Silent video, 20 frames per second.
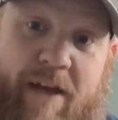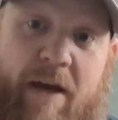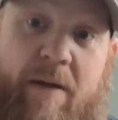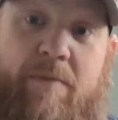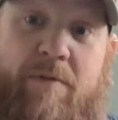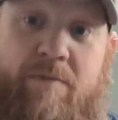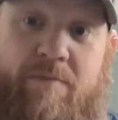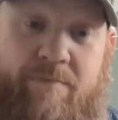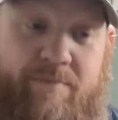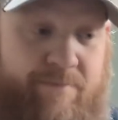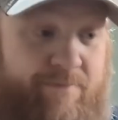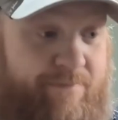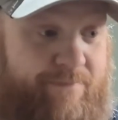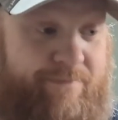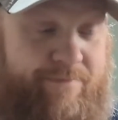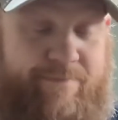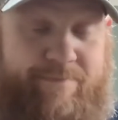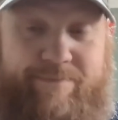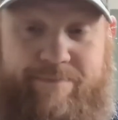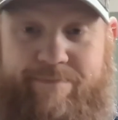I'm
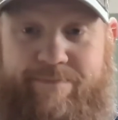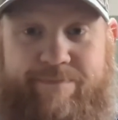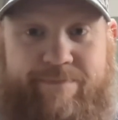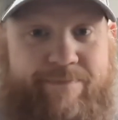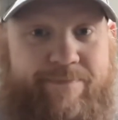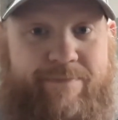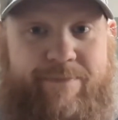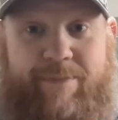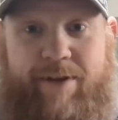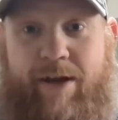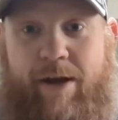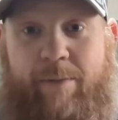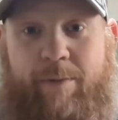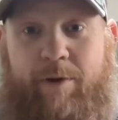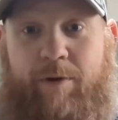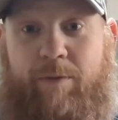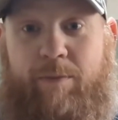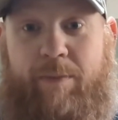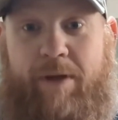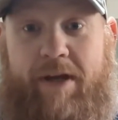
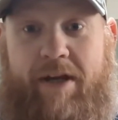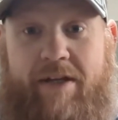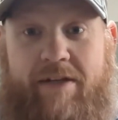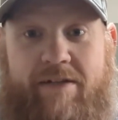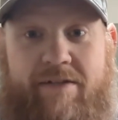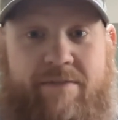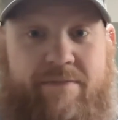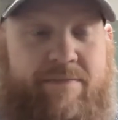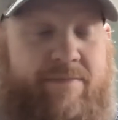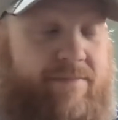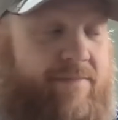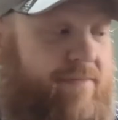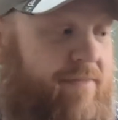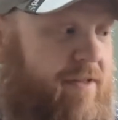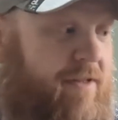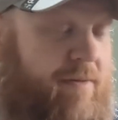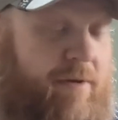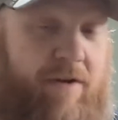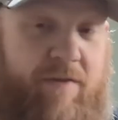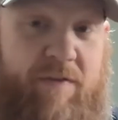an old man,
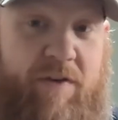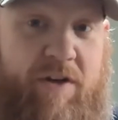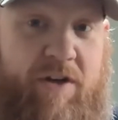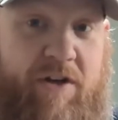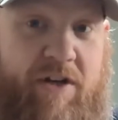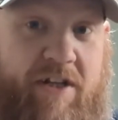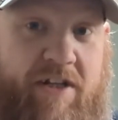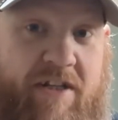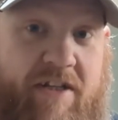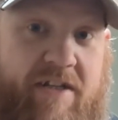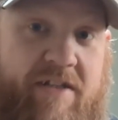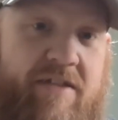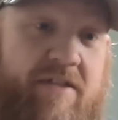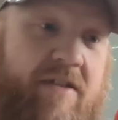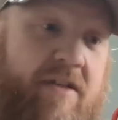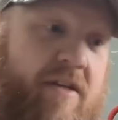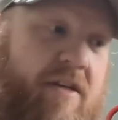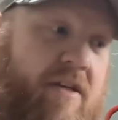not very good at this.